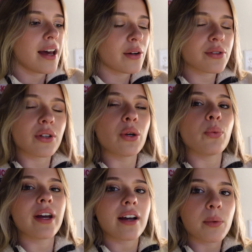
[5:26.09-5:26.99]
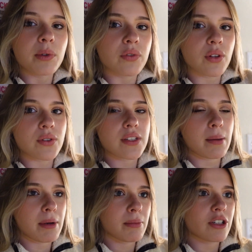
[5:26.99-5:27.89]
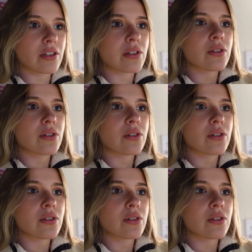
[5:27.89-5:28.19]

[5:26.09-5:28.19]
and also you wake up with those same images,